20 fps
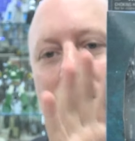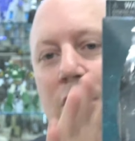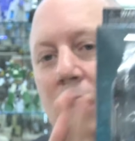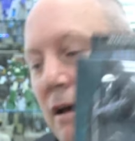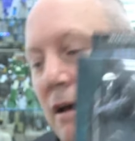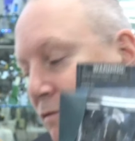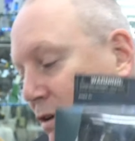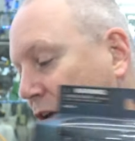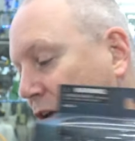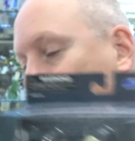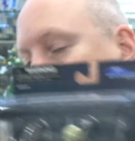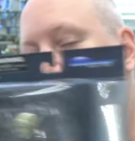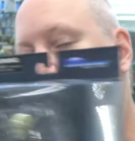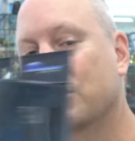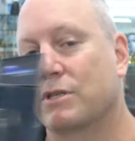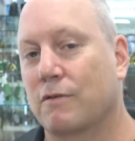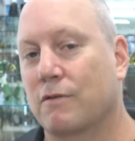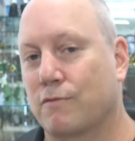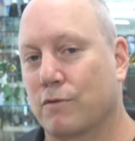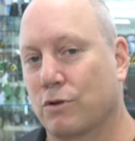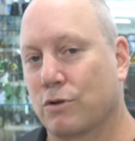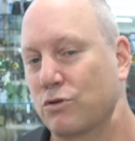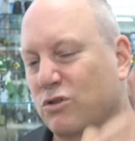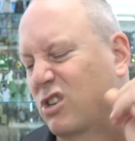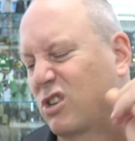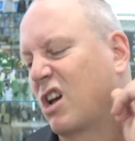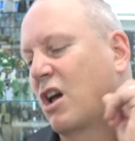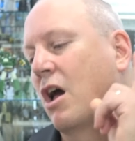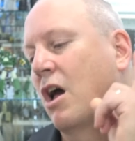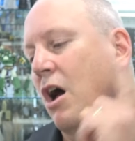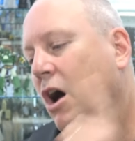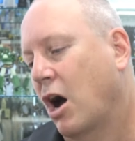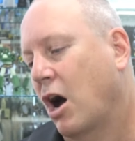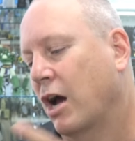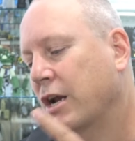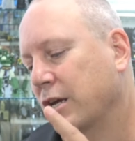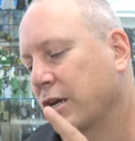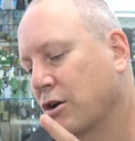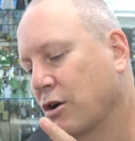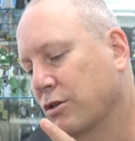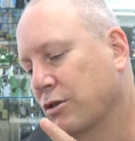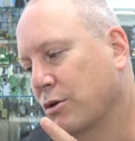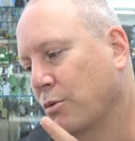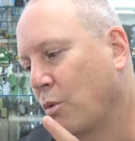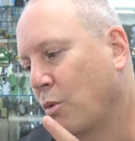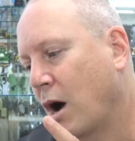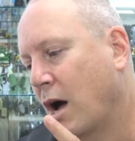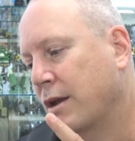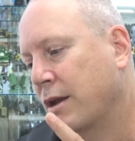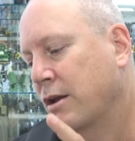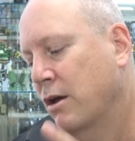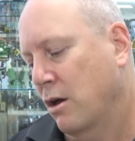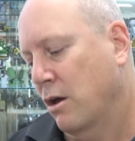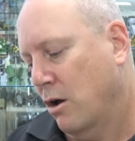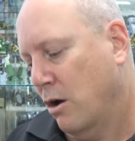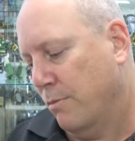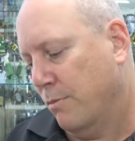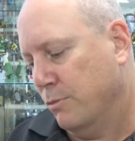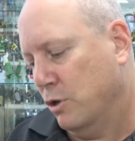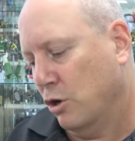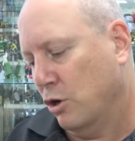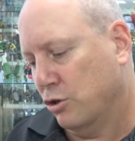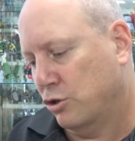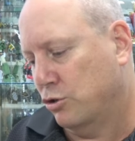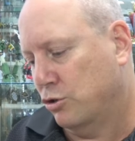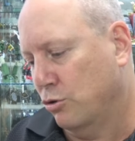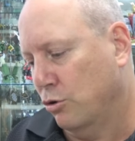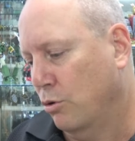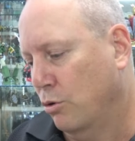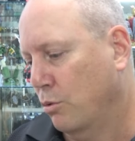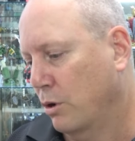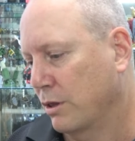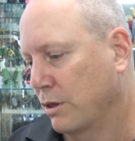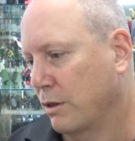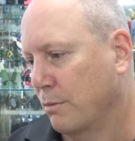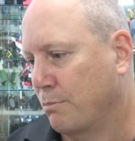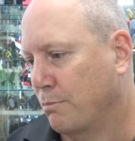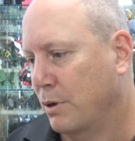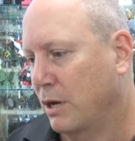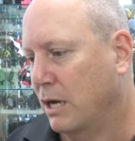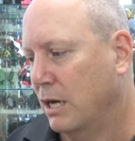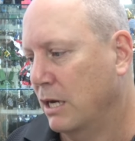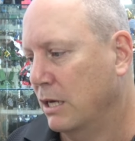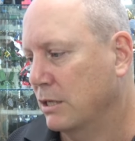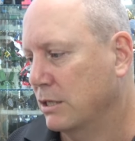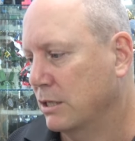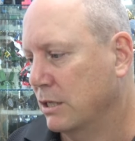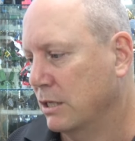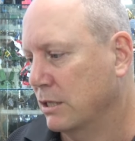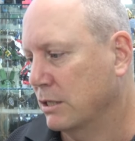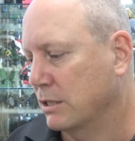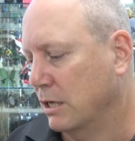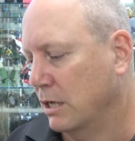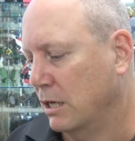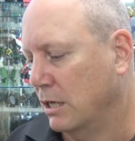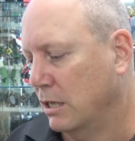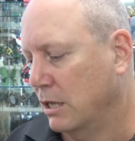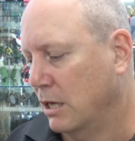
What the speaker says: and have a couple of different looks. I only got the one. I'm not sure what the piece is in